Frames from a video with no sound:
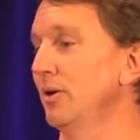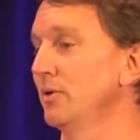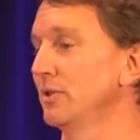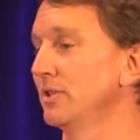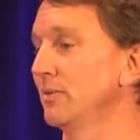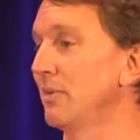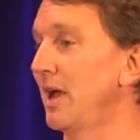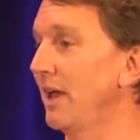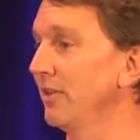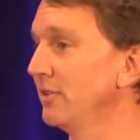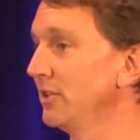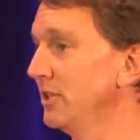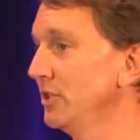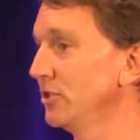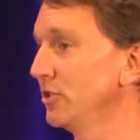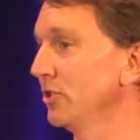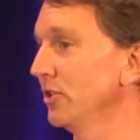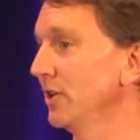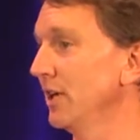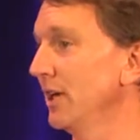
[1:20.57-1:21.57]
I was a math
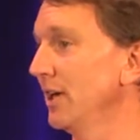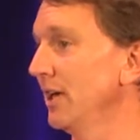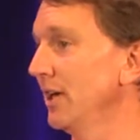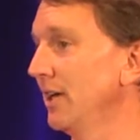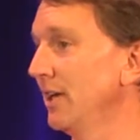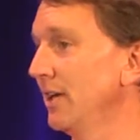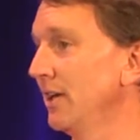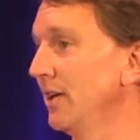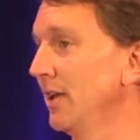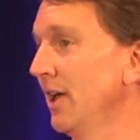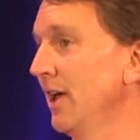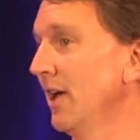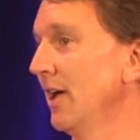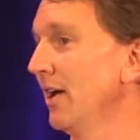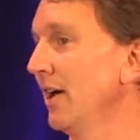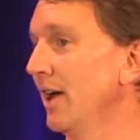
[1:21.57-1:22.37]
teacher, and